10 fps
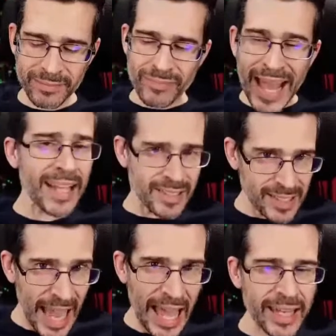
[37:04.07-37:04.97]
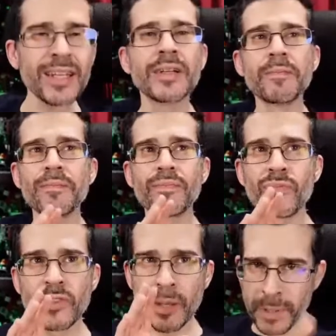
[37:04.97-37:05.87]
that said,
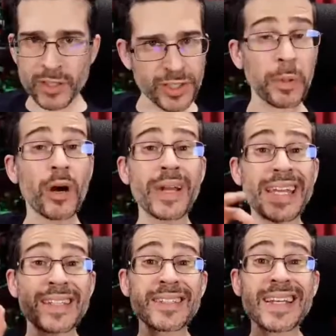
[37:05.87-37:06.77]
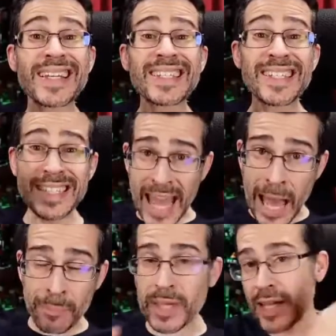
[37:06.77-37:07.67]
the Pixel 6 Pro is
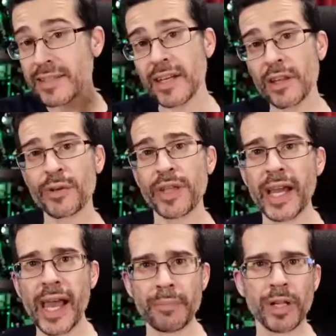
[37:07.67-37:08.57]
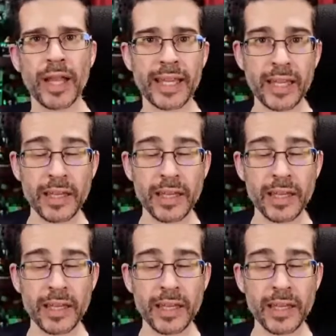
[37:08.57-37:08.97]
snappy. That's another thing I happen to like.